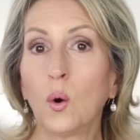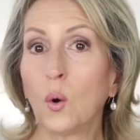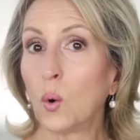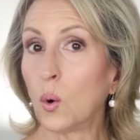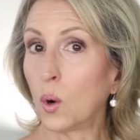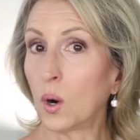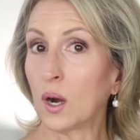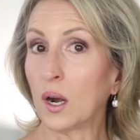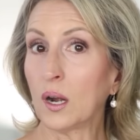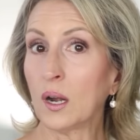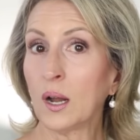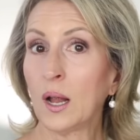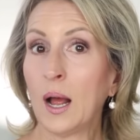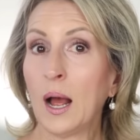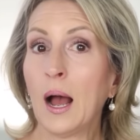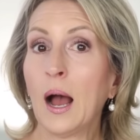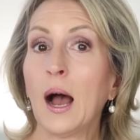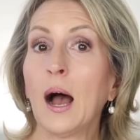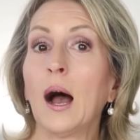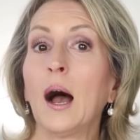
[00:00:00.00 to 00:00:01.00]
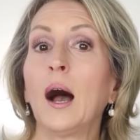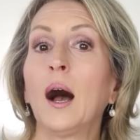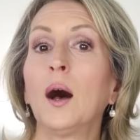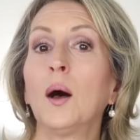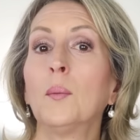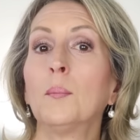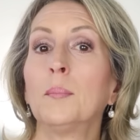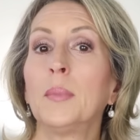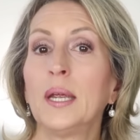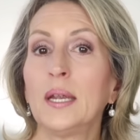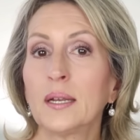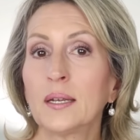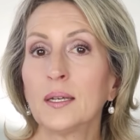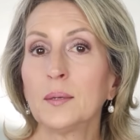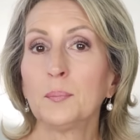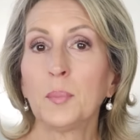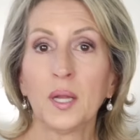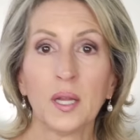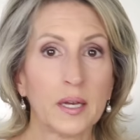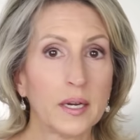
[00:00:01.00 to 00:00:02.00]
or I'll make
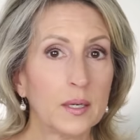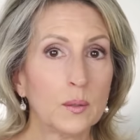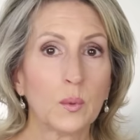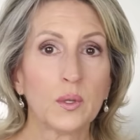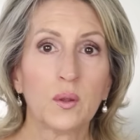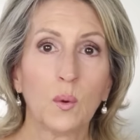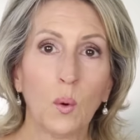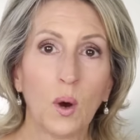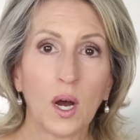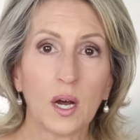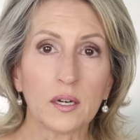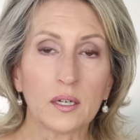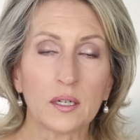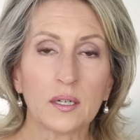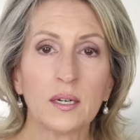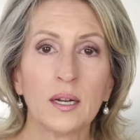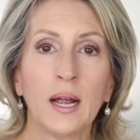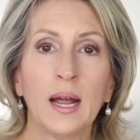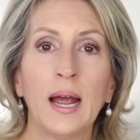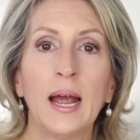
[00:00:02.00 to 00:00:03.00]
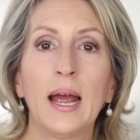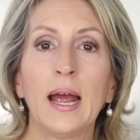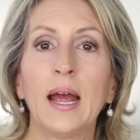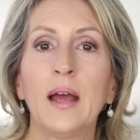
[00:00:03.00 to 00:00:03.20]
it plain with water,